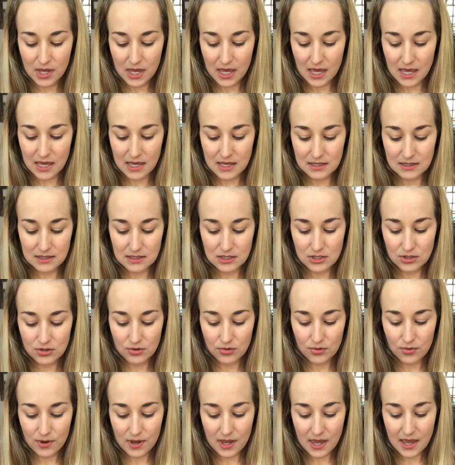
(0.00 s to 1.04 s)
is to
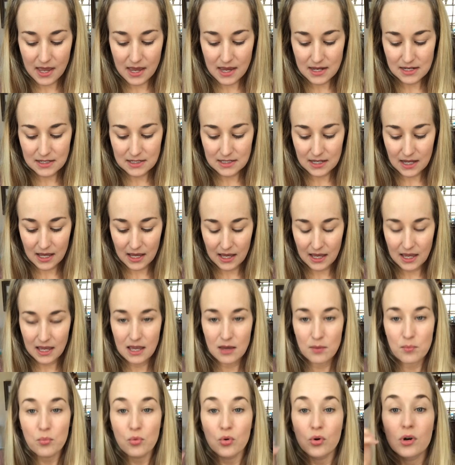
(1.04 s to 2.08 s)
create a
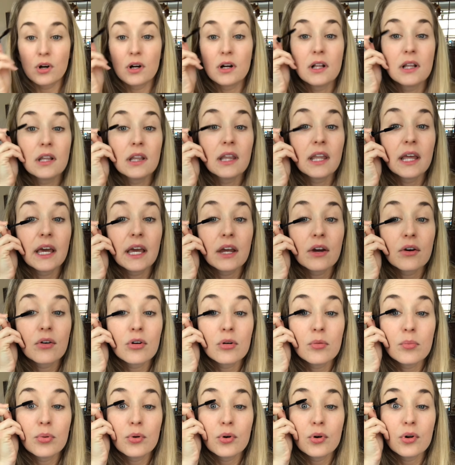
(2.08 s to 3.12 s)
more
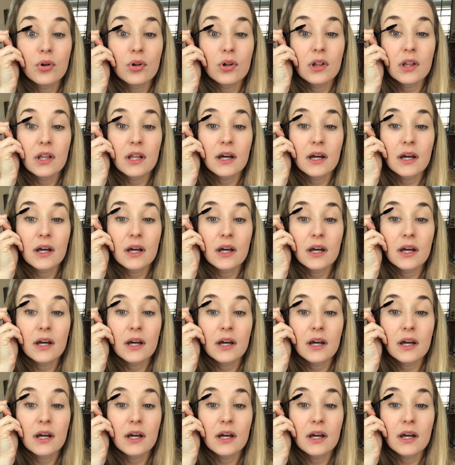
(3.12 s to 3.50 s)
layerable